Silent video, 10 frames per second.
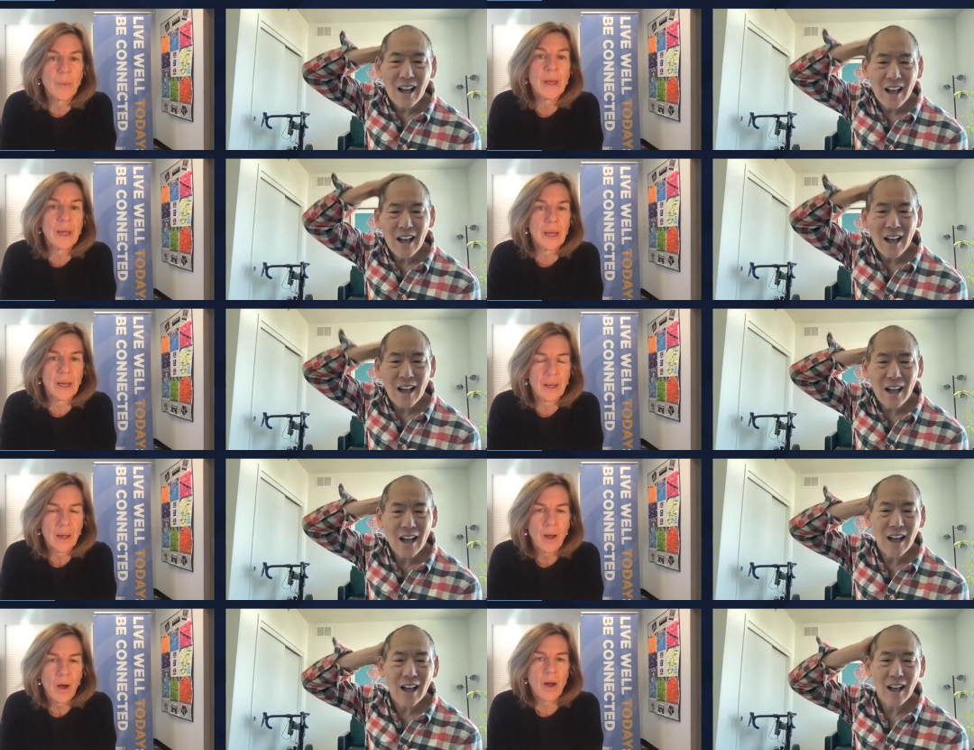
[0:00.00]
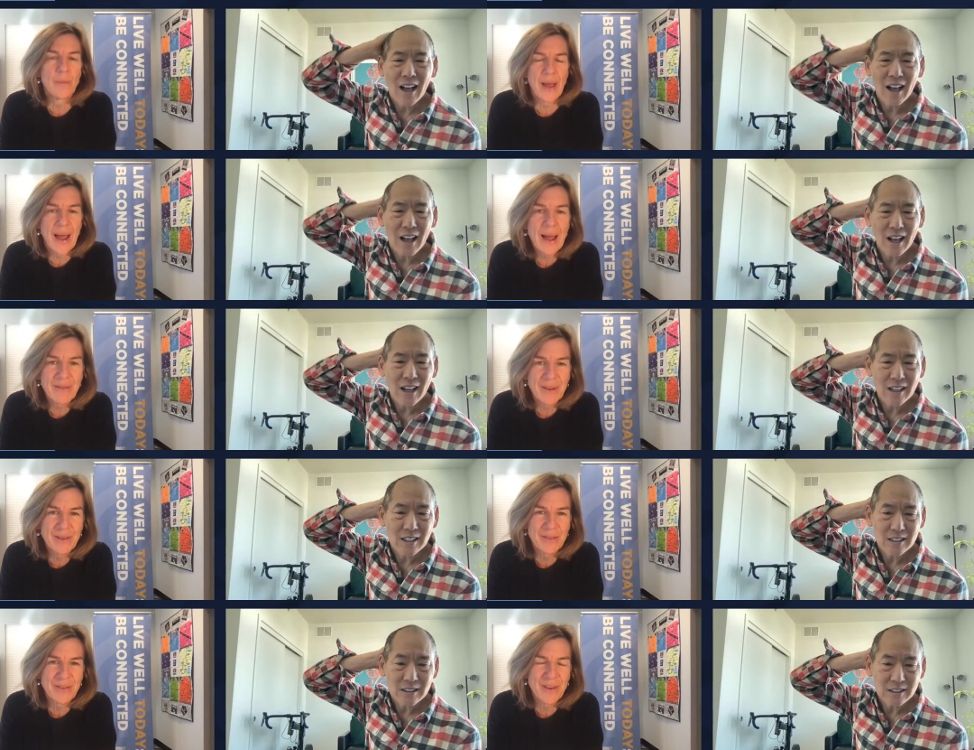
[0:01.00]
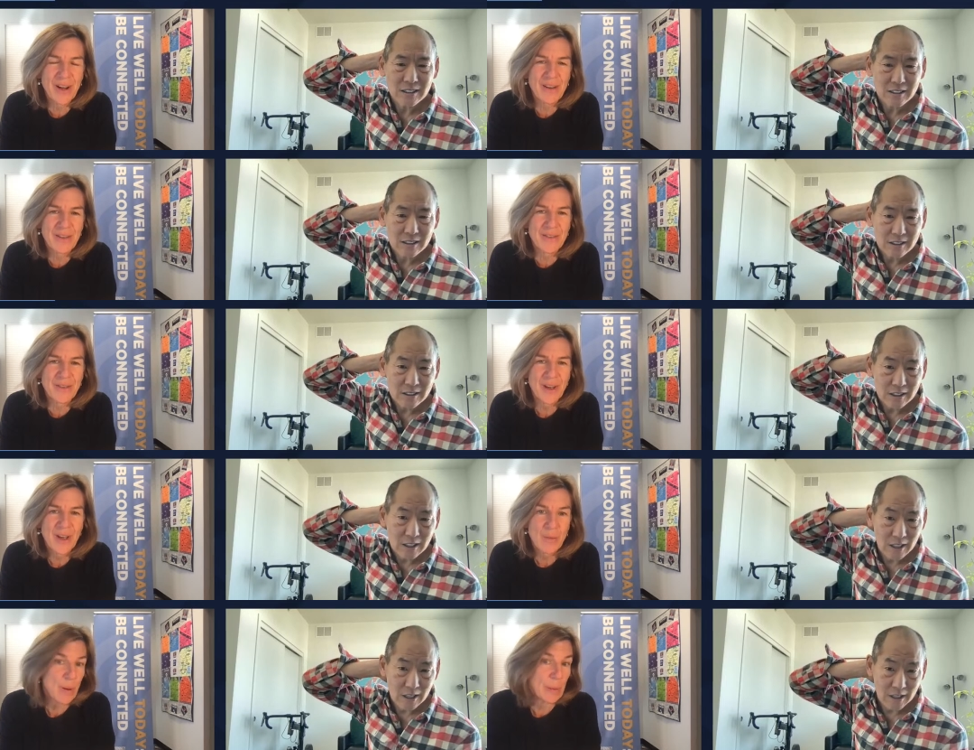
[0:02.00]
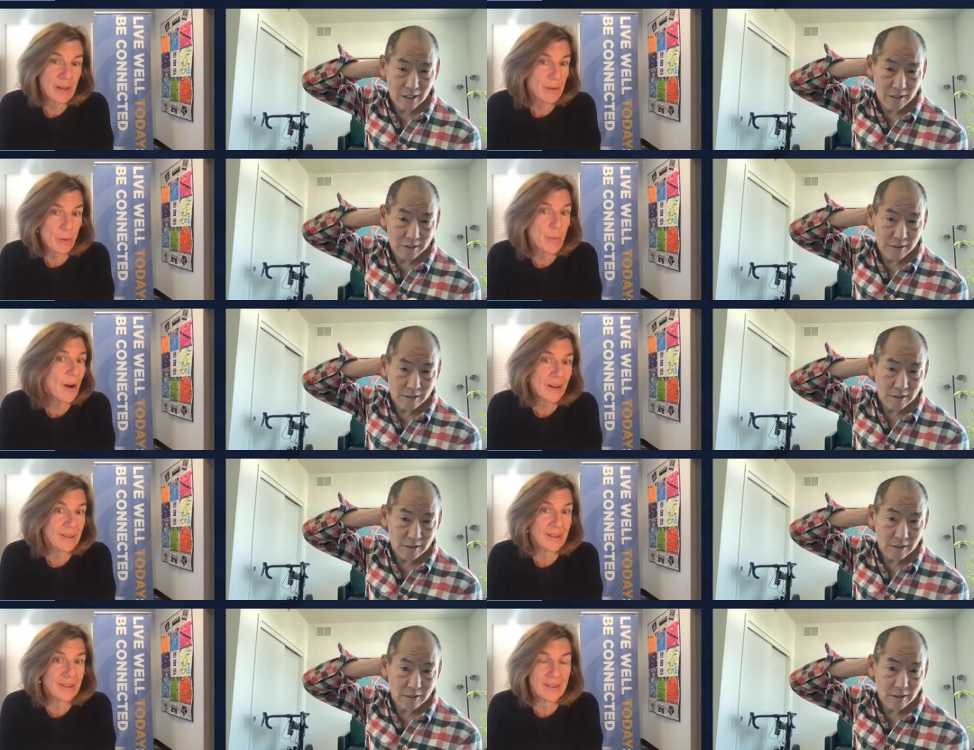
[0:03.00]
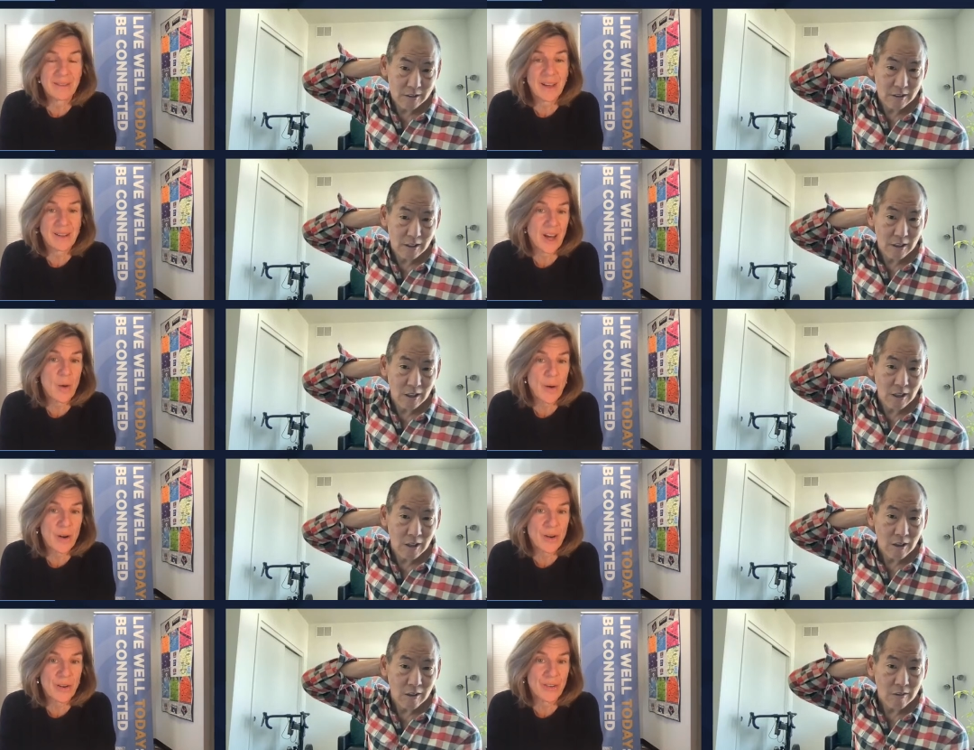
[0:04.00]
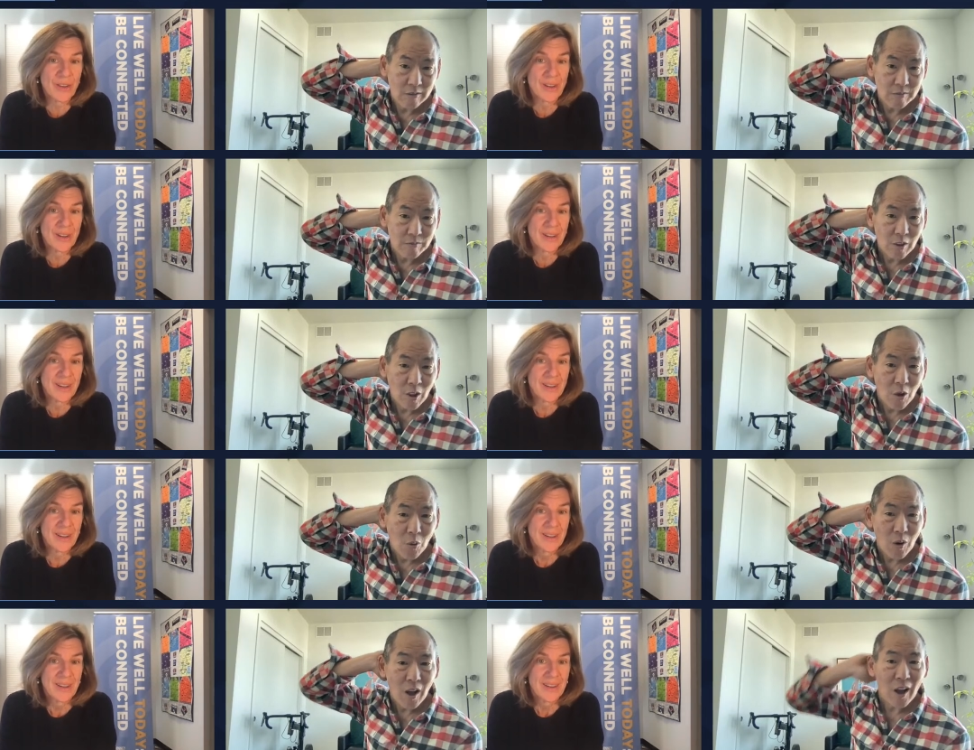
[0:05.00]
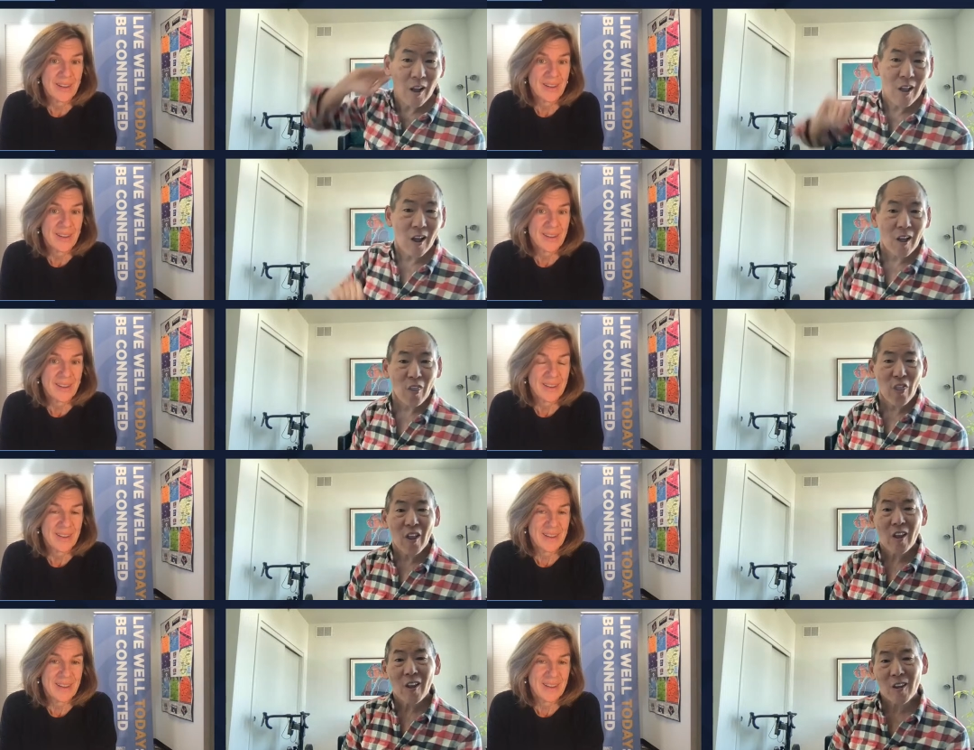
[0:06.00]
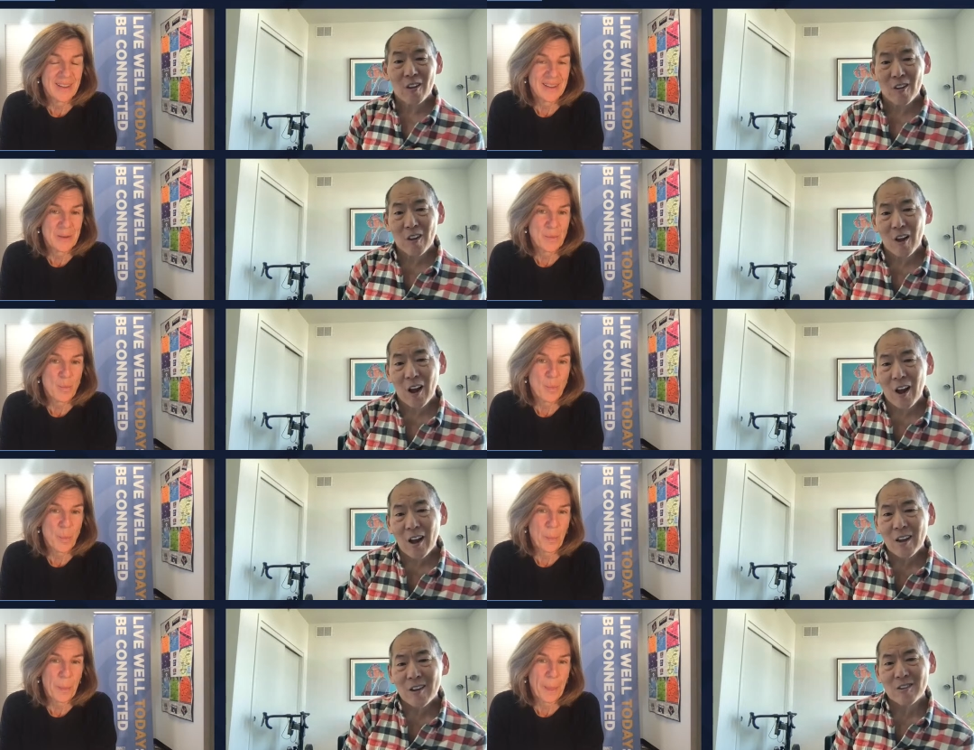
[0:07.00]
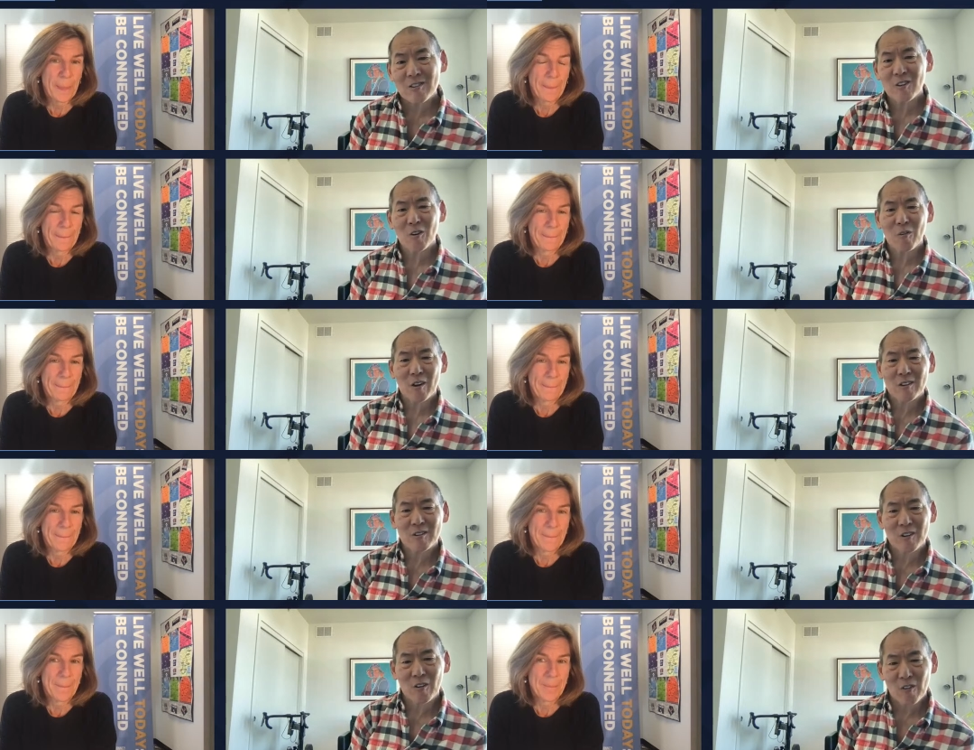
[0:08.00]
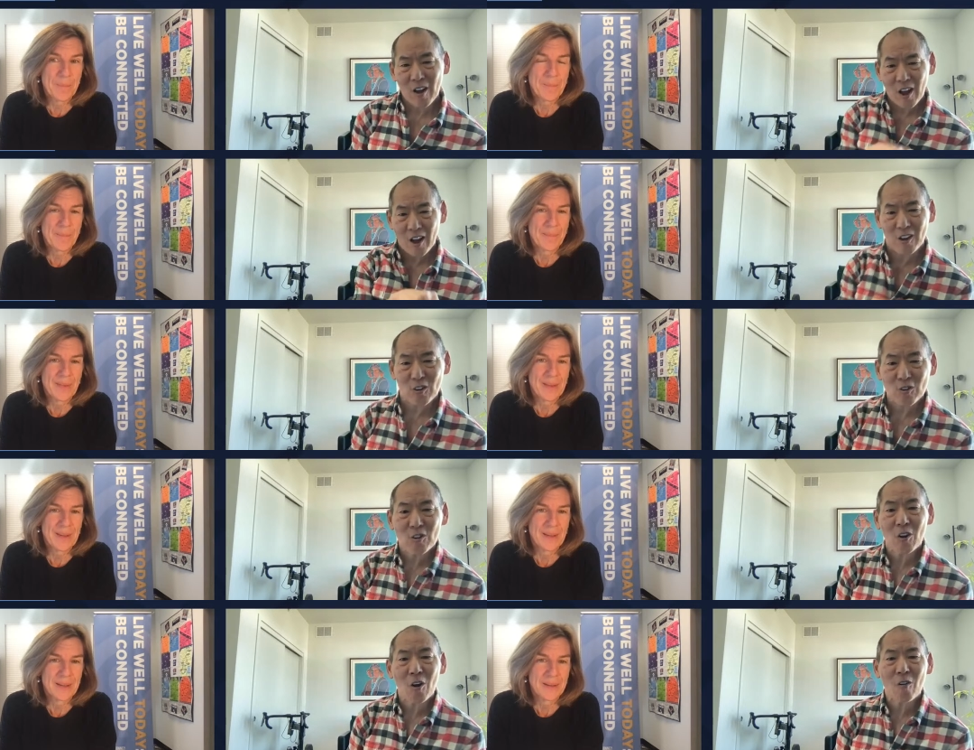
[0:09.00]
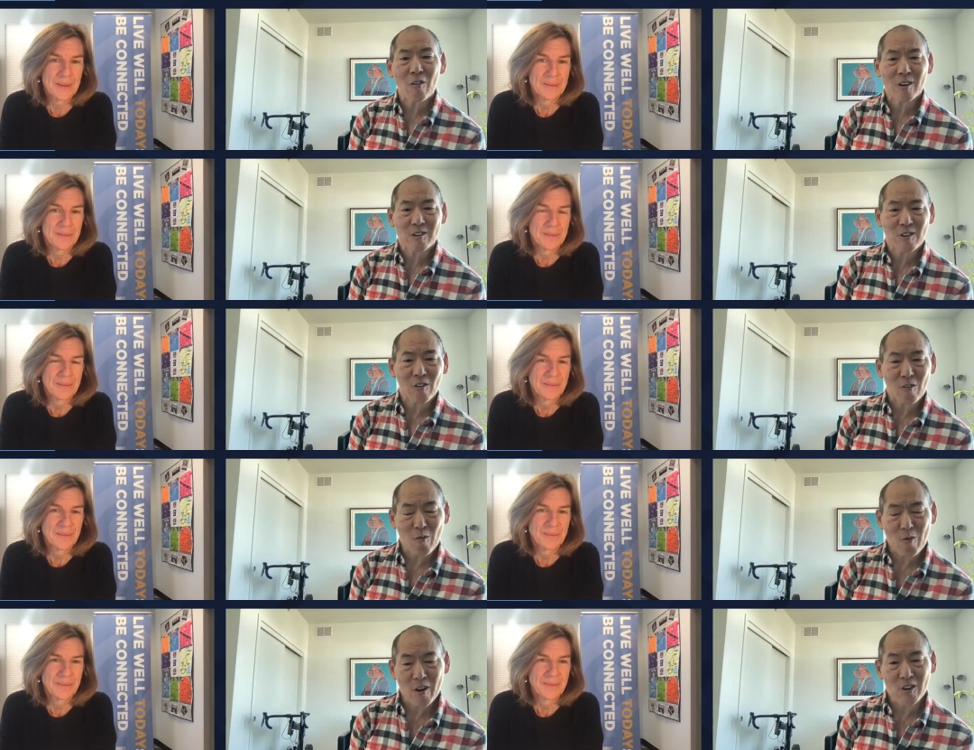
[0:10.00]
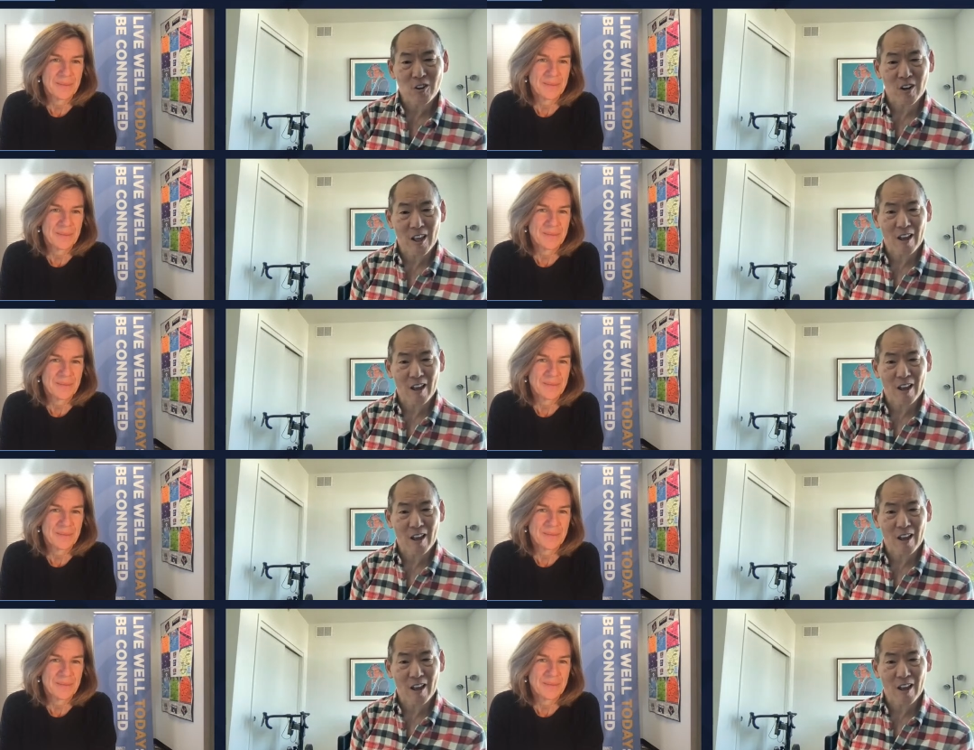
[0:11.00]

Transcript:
Speaker 1: speaking on behalf of, of people living with Parkinson's and, and care partners.
Speaker 2: Well, I, I think it, I consider myself, I used to call myself a patient